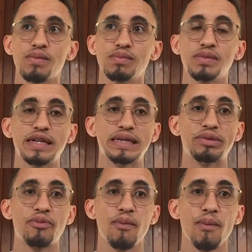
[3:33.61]
My
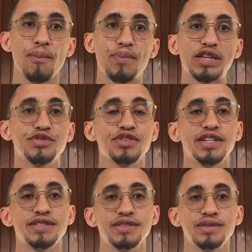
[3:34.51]
best
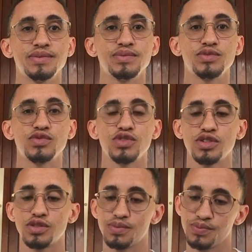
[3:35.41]
friend
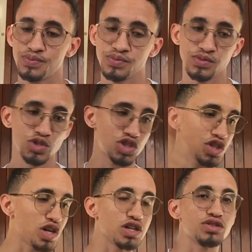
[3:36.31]
from
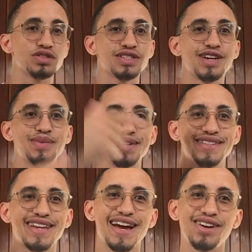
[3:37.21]
Chicago is
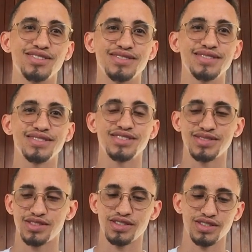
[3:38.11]
coming down
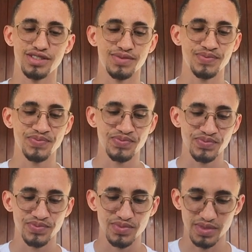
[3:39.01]
to
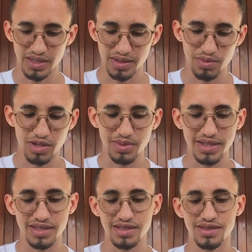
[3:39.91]

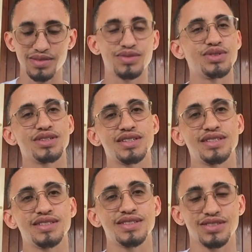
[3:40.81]
Barbados. We're
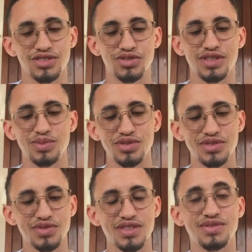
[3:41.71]
gonna do that
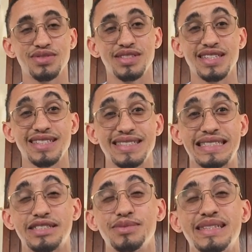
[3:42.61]
music festival together. It's
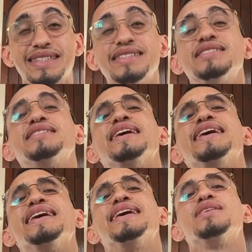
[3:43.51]
gonna be
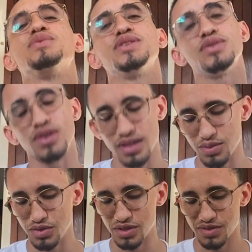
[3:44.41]
insane. We do all our
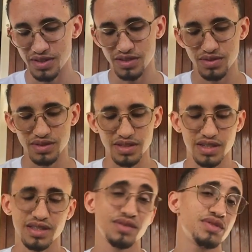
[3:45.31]
music festivals
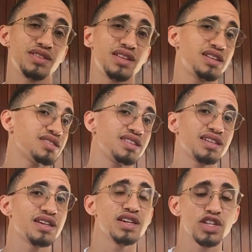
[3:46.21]
together for the last like
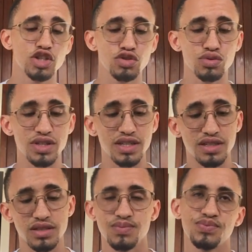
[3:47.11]
2
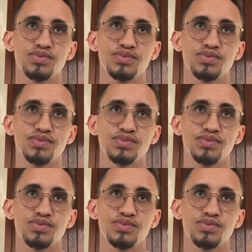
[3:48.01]
years.